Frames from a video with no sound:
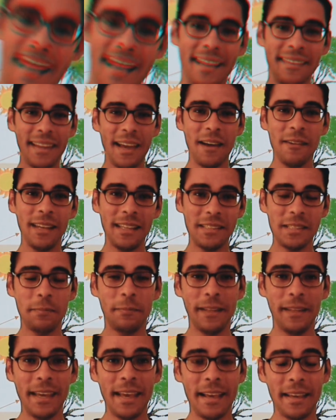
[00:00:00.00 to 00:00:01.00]
And now let's
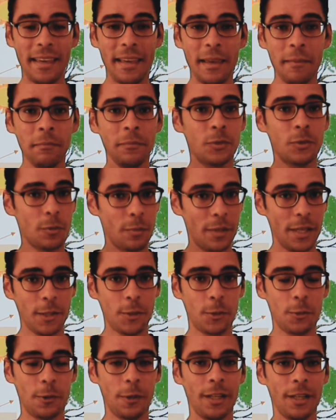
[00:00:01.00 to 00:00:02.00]
play a game to make
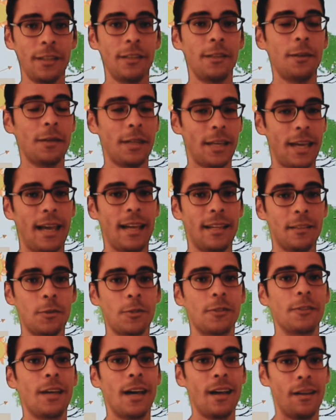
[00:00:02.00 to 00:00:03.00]
sure you catch
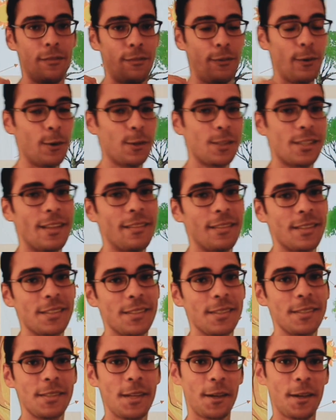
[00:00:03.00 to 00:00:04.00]
that
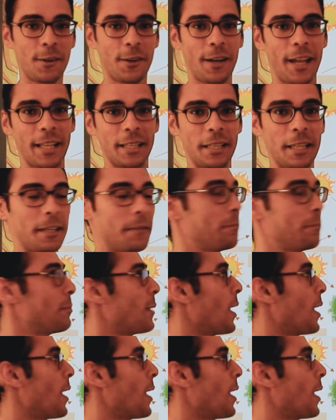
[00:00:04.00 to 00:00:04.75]
photosynthesis correctly.